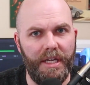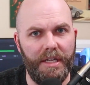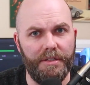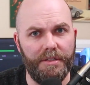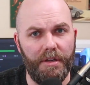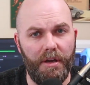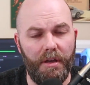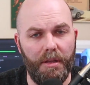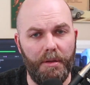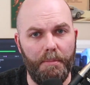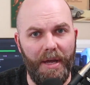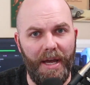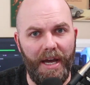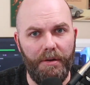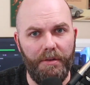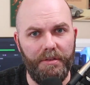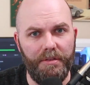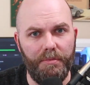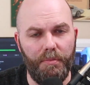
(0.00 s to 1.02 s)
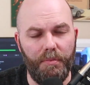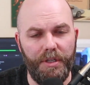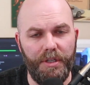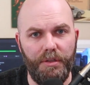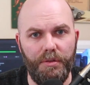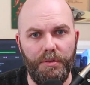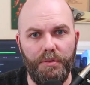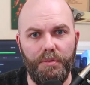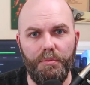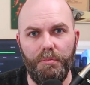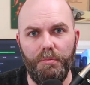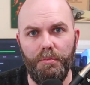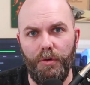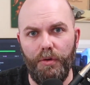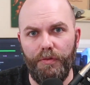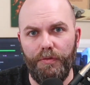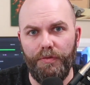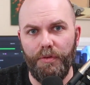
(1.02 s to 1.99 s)
is all about when you
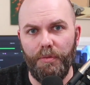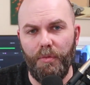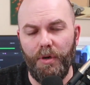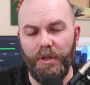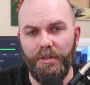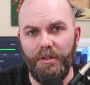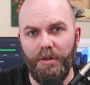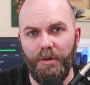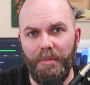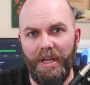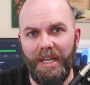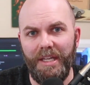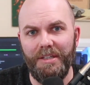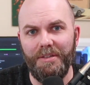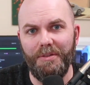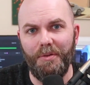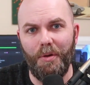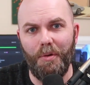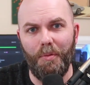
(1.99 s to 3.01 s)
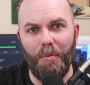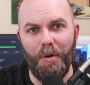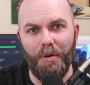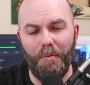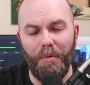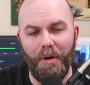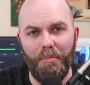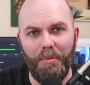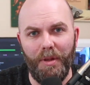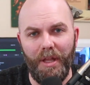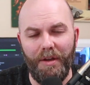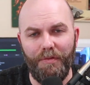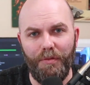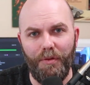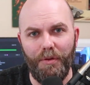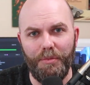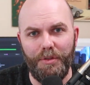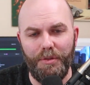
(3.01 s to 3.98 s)
move from one domain or one web
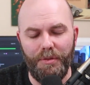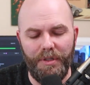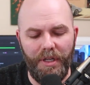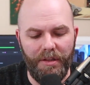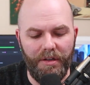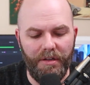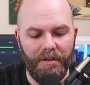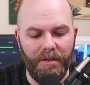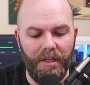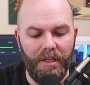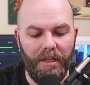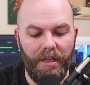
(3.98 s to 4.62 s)
platform to another.